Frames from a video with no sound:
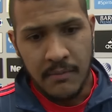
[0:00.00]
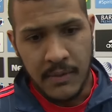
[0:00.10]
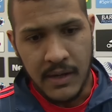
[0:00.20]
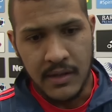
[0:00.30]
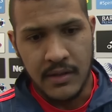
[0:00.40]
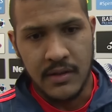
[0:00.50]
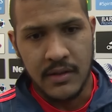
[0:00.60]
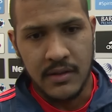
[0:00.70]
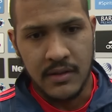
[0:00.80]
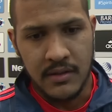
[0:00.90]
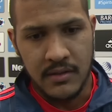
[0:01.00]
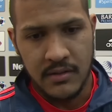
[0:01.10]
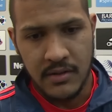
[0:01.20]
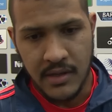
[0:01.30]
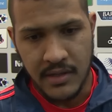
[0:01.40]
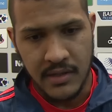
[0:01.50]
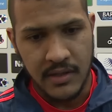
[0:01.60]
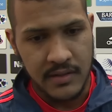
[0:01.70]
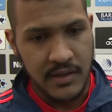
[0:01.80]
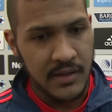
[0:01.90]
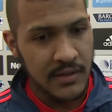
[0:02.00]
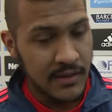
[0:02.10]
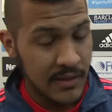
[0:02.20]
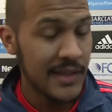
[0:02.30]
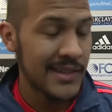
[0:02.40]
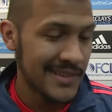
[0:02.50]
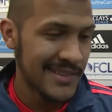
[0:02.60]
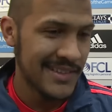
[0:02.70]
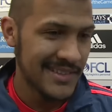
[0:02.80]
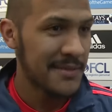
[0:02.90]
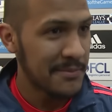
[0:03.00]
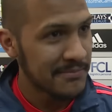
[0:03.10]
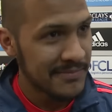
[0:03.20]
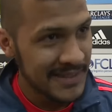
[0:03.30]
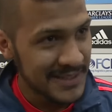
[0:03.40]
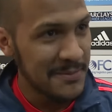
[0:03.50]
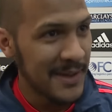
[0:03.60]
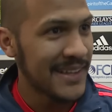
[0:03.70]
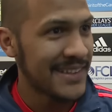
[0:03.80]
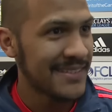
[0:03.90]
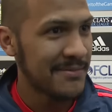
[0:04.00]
But I stay back.